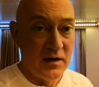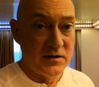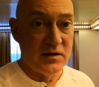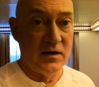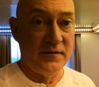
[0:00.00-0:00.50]

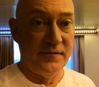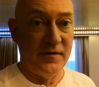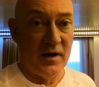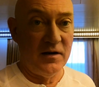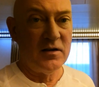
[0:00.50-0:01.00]
sort of
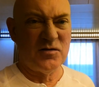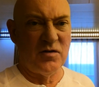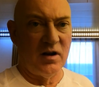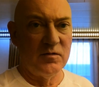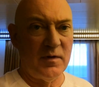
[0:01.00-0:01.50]
not
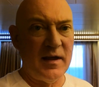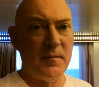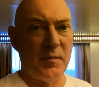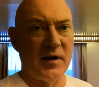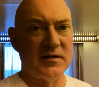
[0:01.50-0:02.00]
struggled with
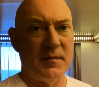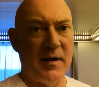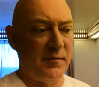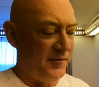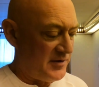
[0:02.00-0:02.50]
it because I
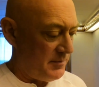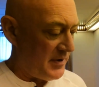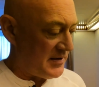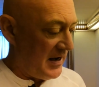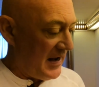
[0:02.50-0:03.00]
made provision,
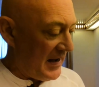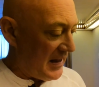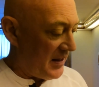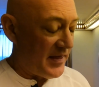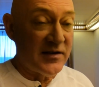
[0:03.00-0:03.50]
but
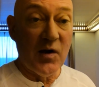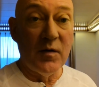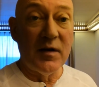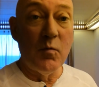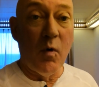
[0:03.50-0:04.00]
there's
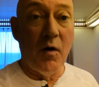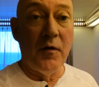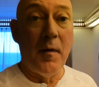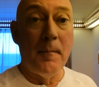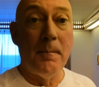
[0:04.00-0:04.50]
only
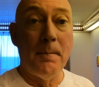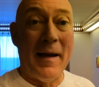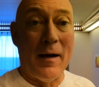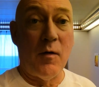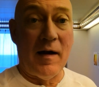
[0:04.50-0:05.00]
one
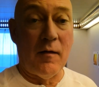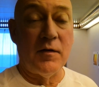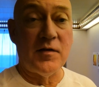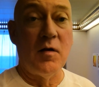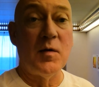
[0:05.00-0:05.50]
power
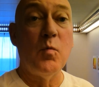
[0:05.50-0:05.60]
outlet, only